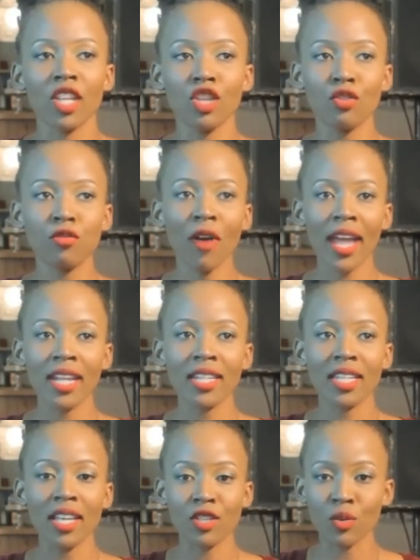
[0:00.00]
you'd
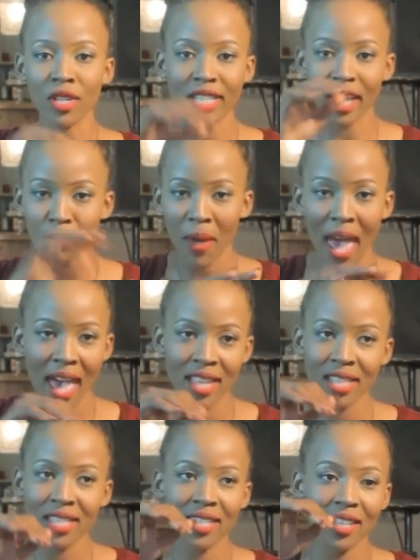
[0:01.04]
find it's always like
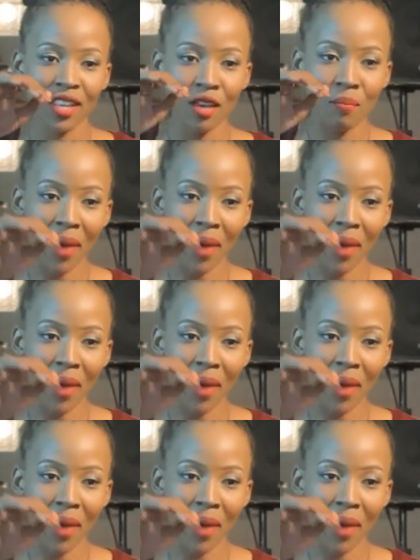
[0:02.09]
pants,